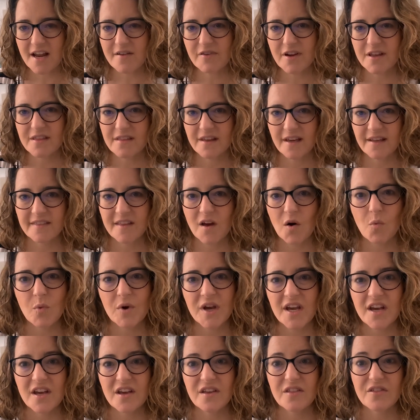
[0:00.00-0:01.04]
everything that
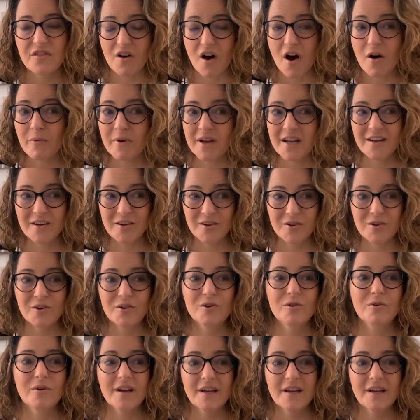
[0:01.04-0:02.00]
we thought we knew